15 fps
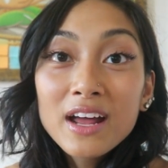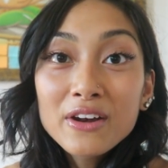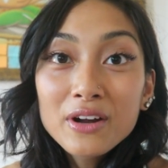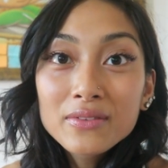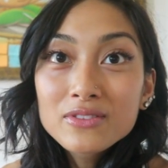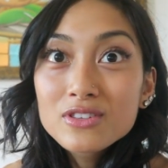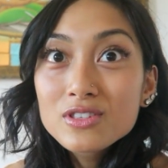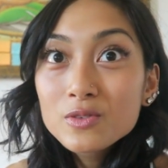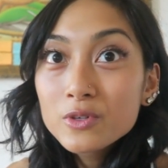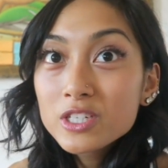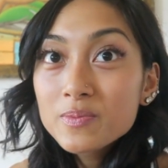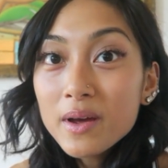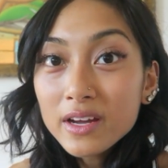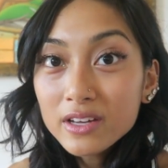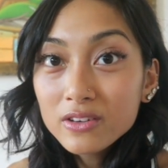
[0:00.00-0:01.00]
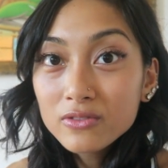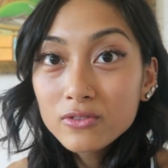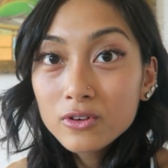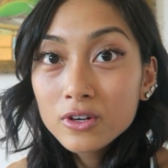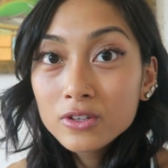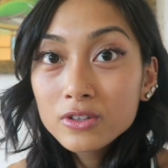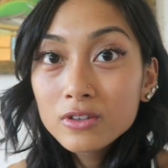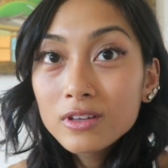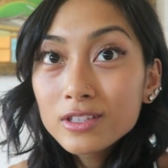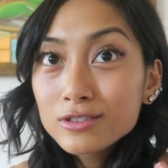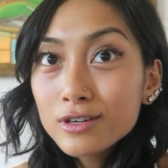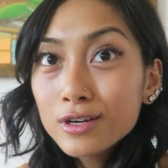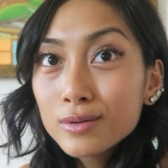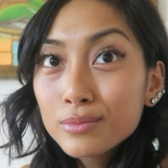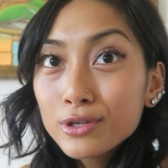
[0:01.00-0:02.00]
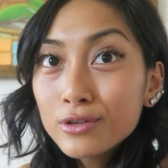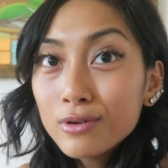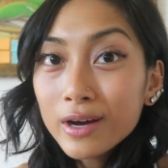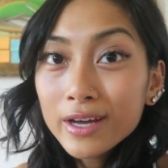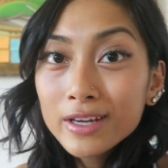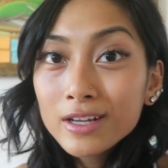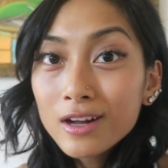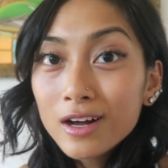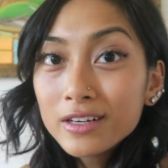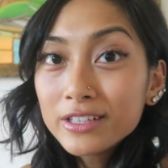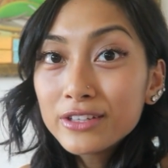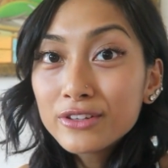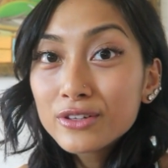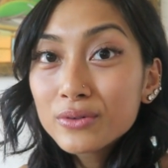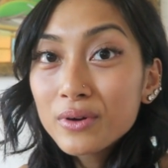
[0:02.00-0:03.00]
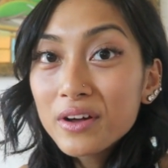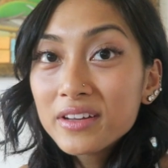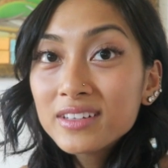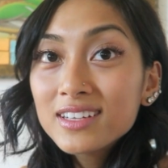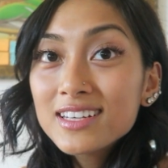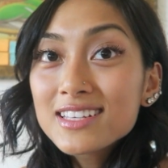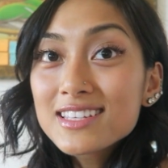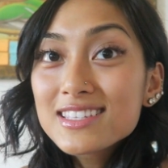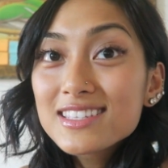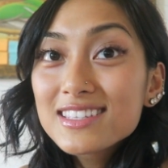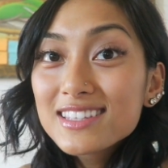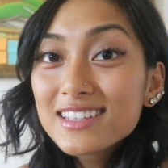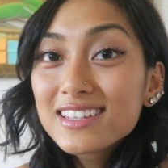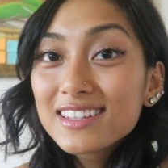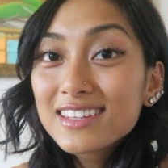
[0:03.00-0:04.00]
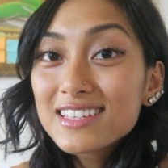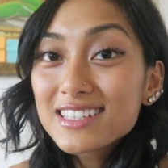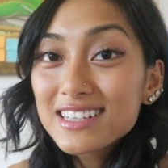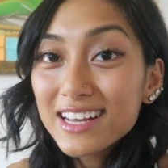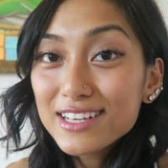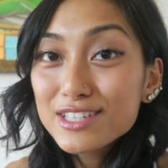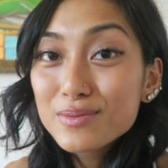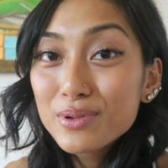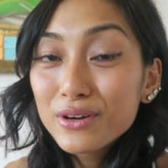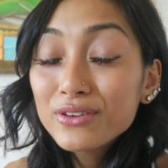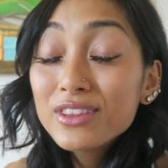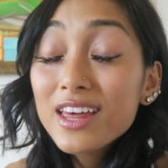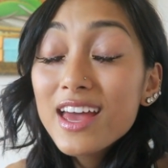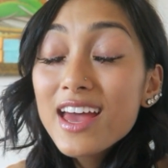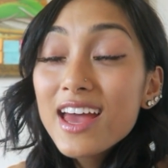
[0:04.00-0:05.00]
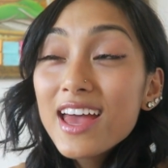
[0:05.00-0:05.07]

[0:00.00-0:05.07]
I don't have to switch back and forth or like try to be quiet on either one because this connects to both.